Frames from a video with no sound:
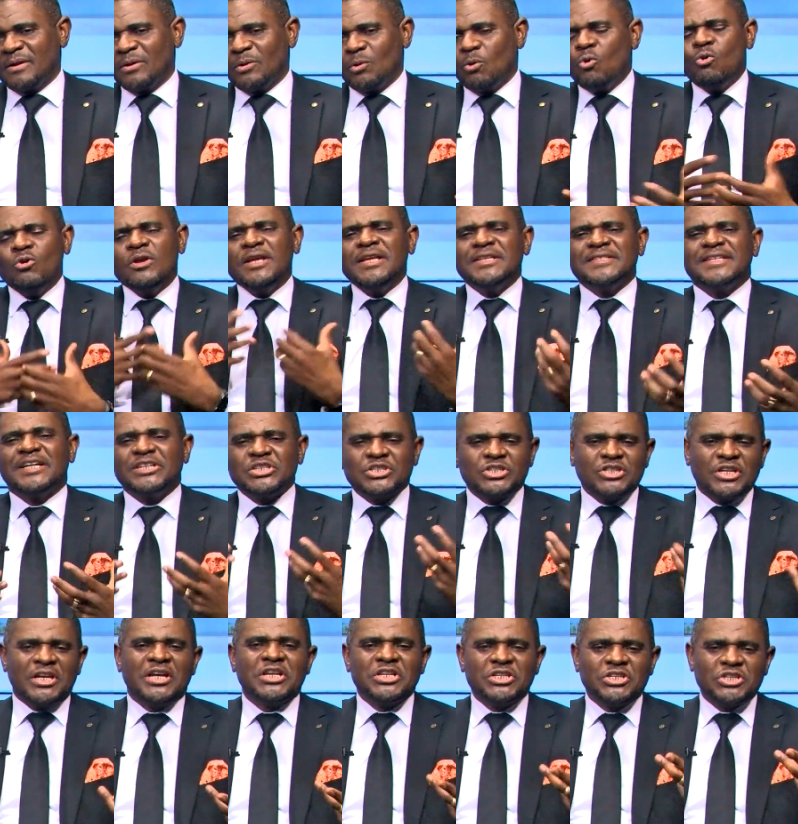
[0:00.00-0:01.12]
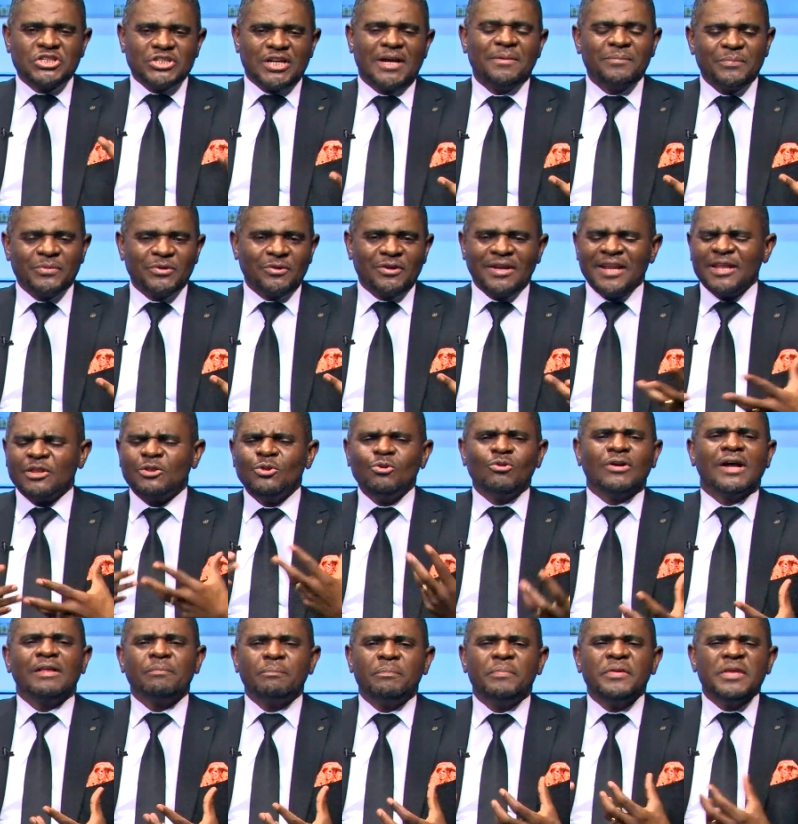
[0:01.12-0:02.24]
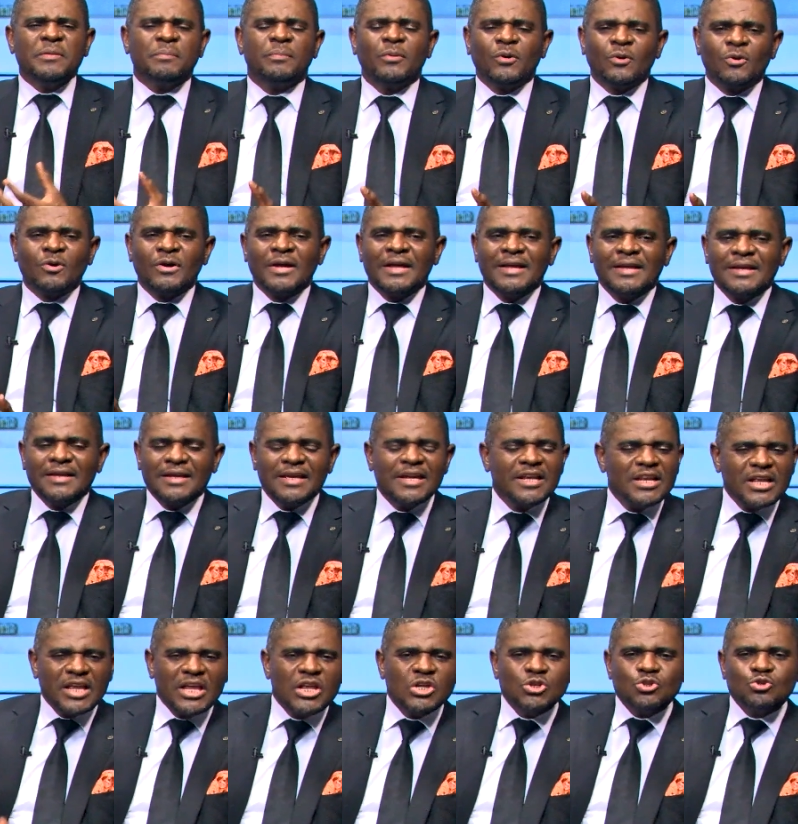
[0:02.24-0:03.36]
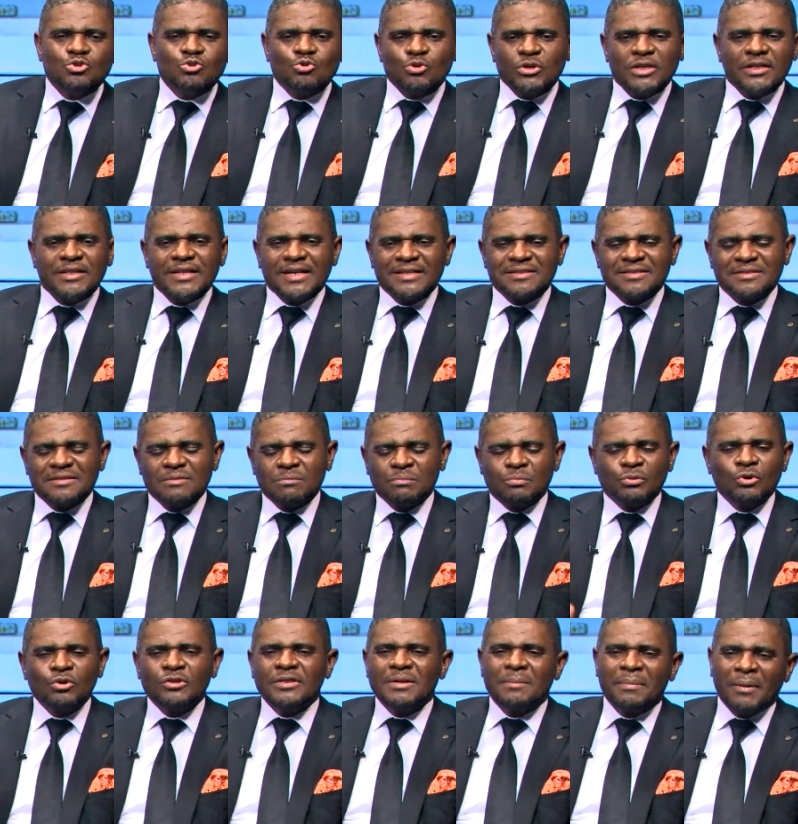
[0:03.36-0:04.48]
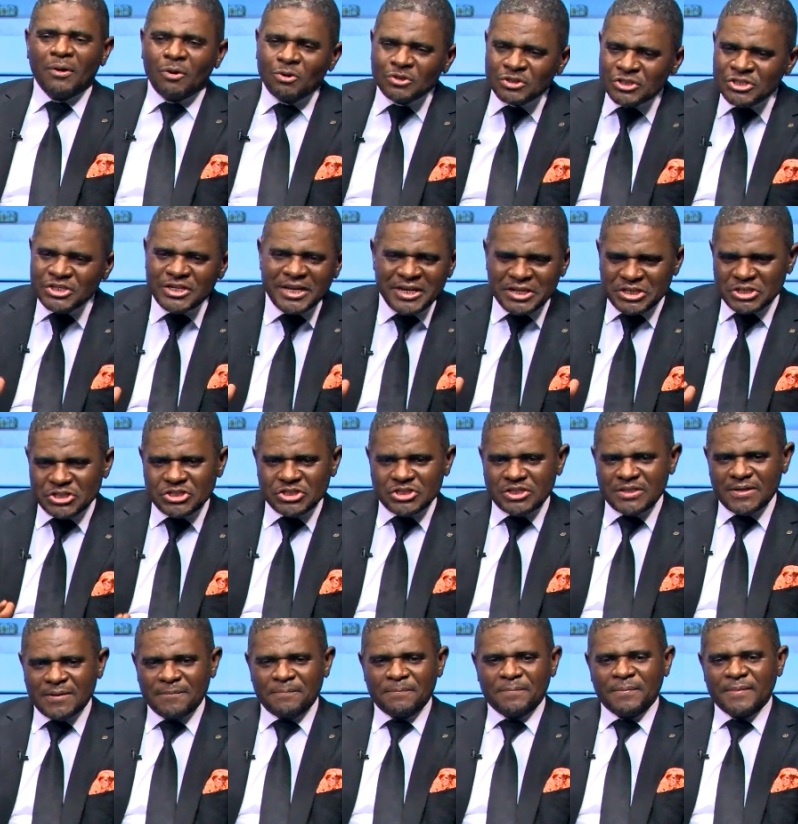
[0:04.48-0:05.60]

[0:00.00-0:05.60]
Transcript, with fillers: who is a change champion? Let's look at people in history that brought about change.